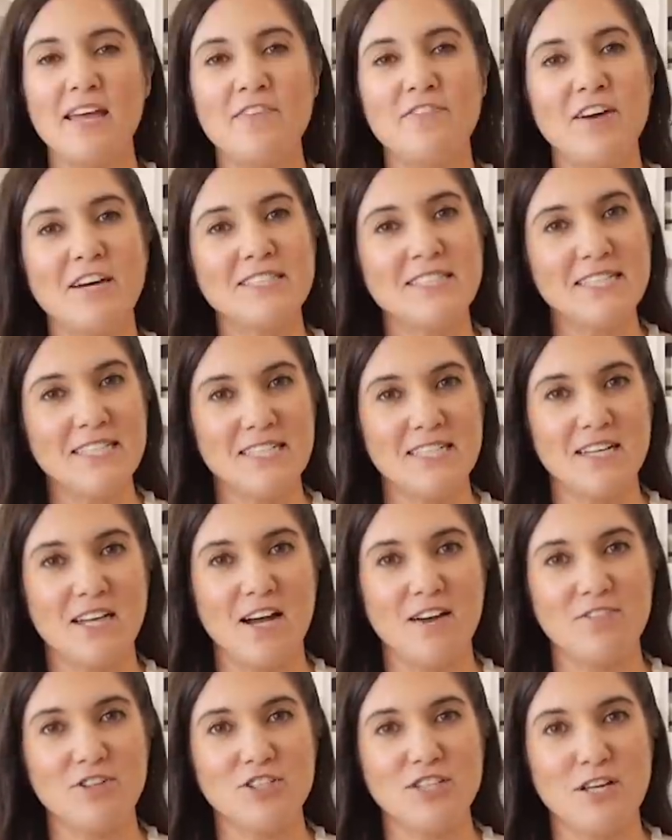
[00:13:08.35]
If I didn't
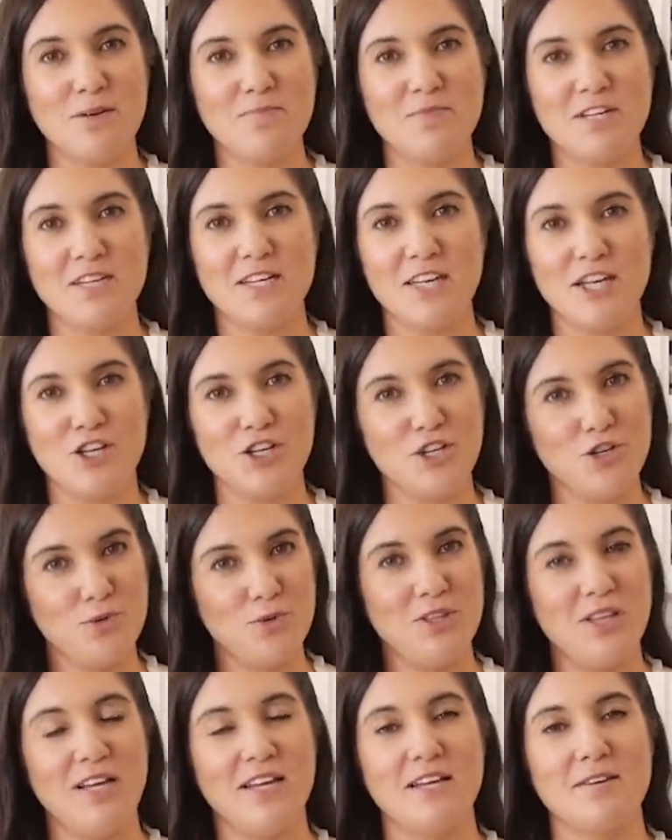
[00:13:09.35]
cover something and you
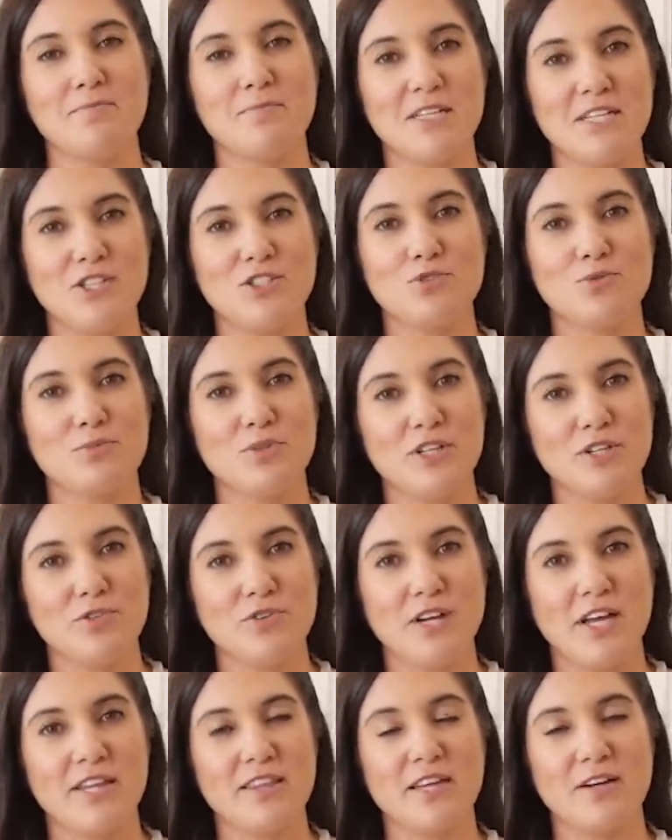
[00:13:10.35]
would like me to
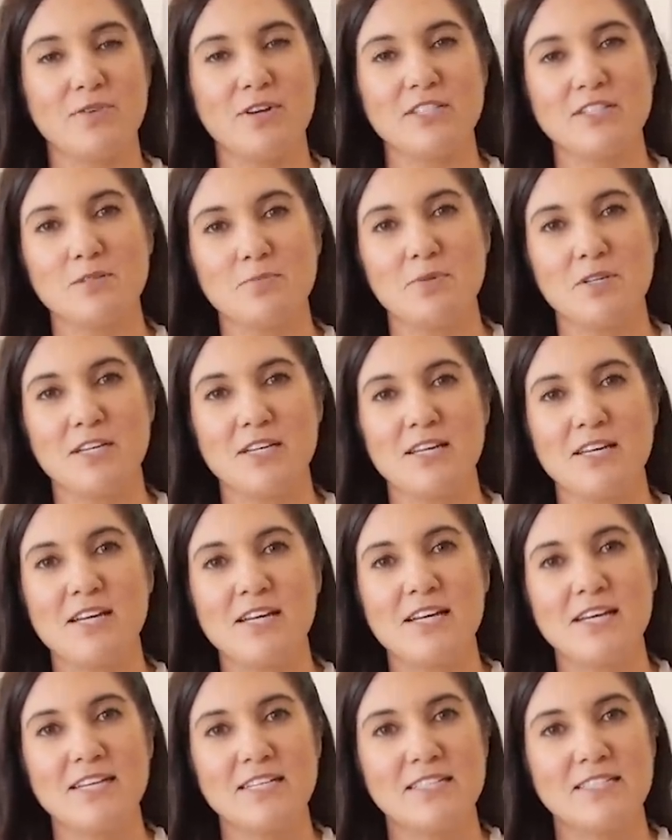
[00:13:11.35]
recreate that recipe,
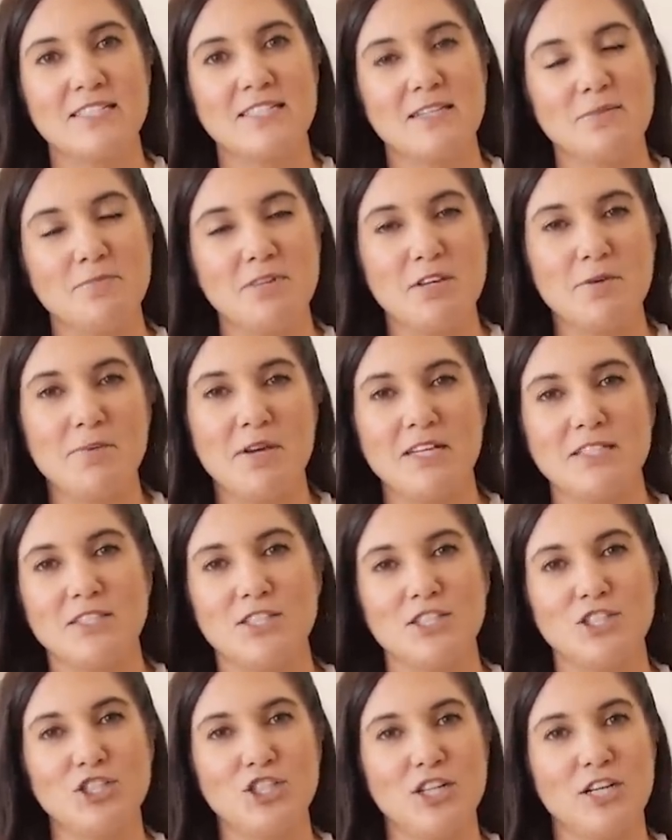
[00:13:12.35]
send me a
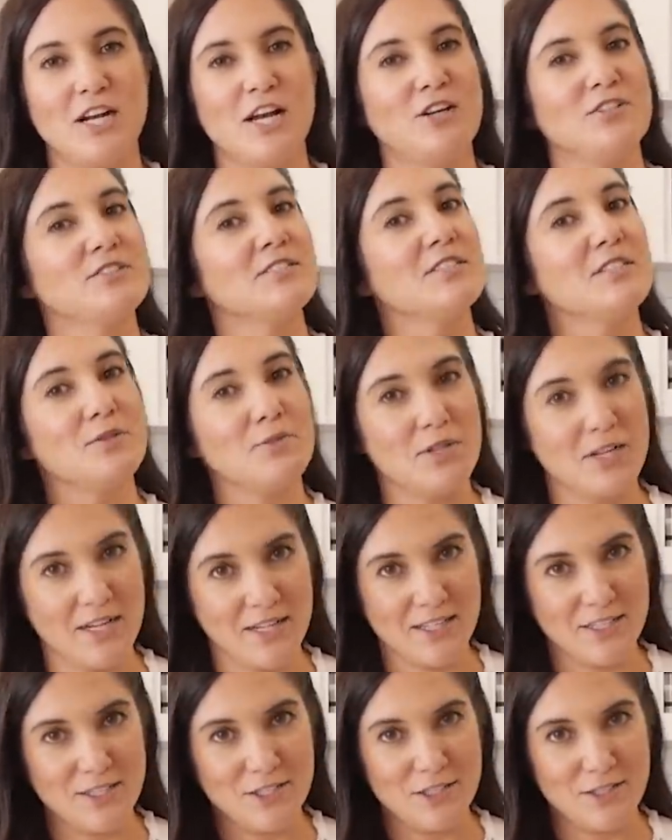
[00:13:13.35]
message and I'll see what I
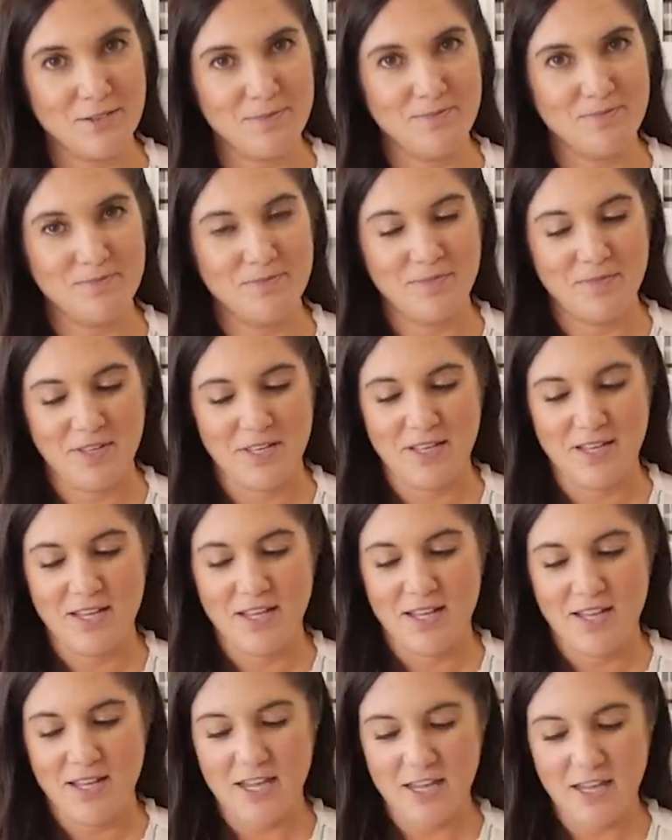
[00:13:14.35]
can do.
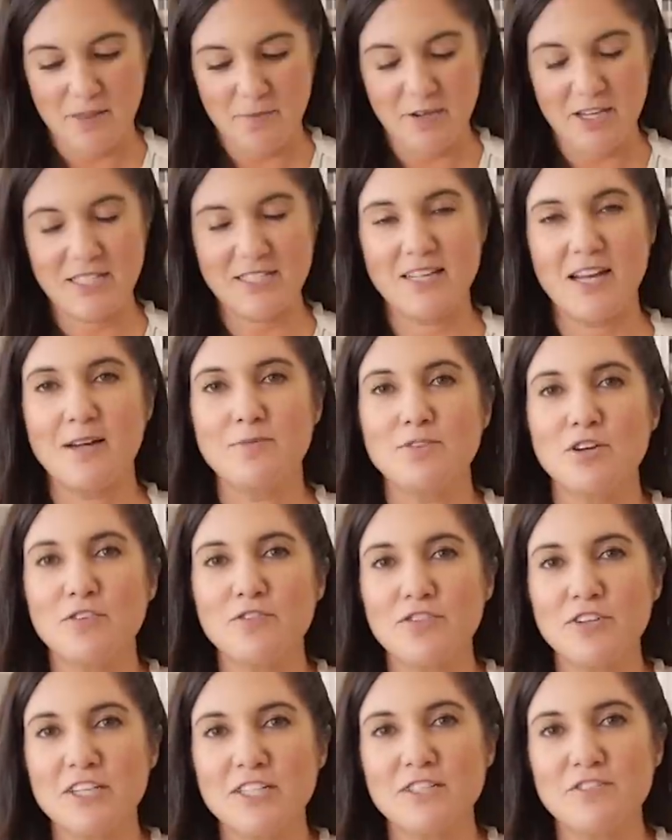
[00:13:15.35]
In the meantime,
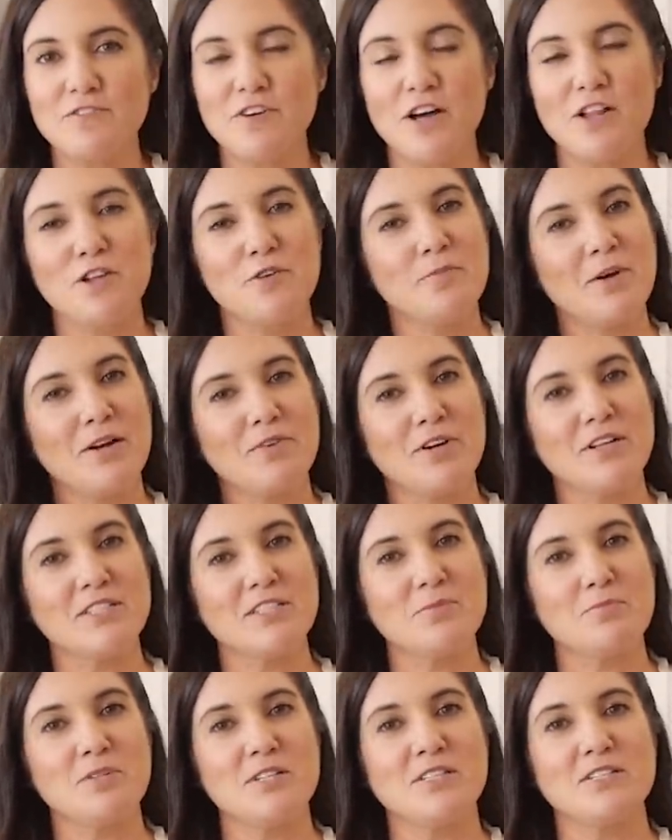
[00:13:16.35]
don't forget to follow my
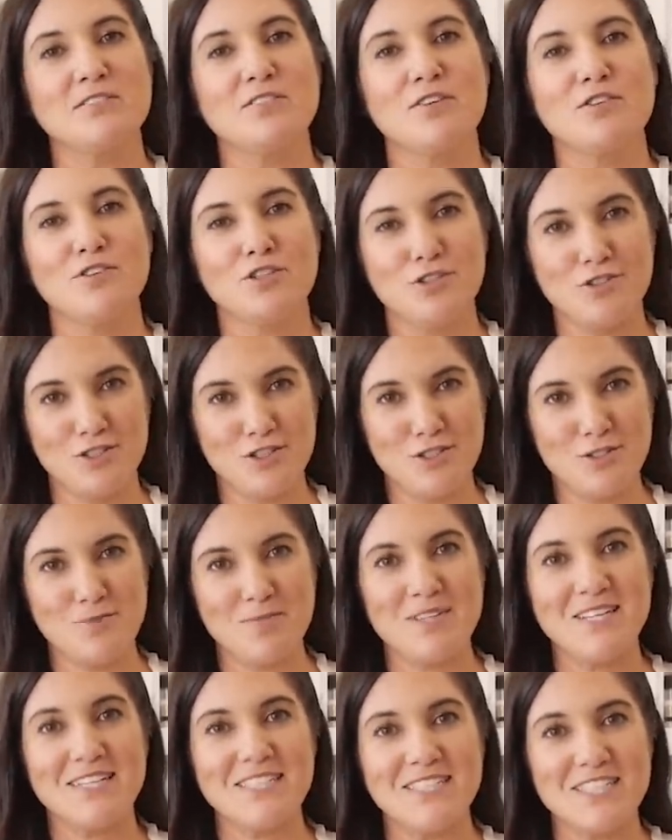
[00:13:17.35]
recipes on
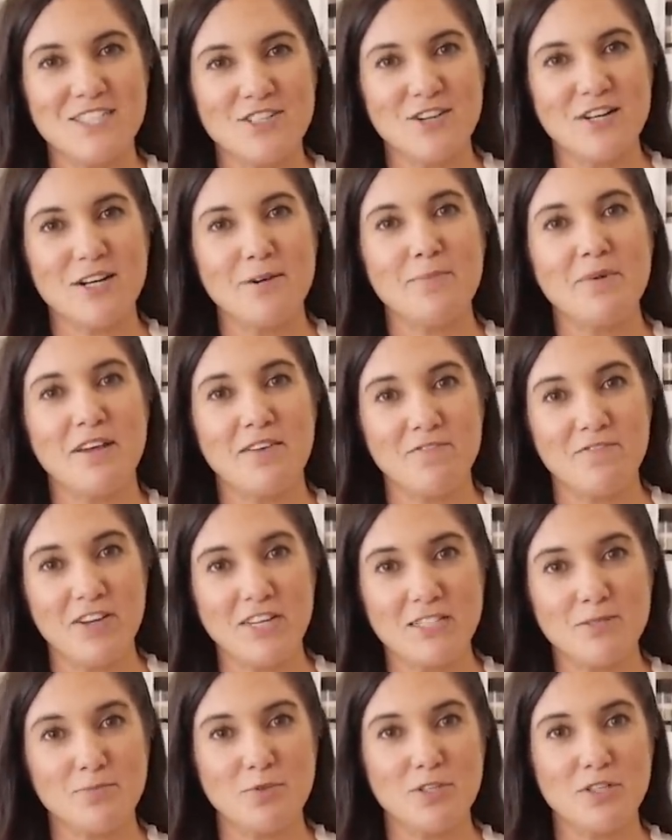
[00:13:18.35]
YouTube, Instagram, and
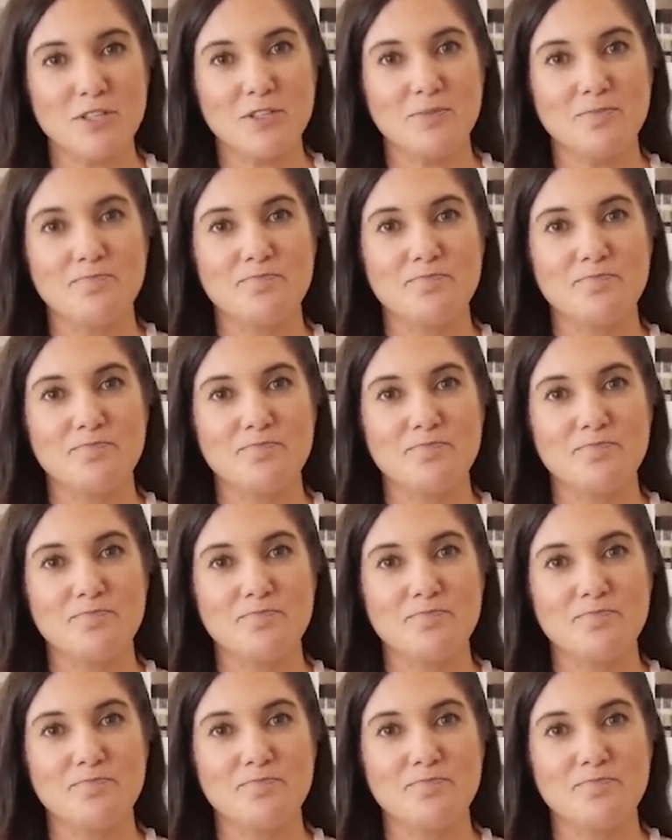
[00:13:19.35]
Facebook.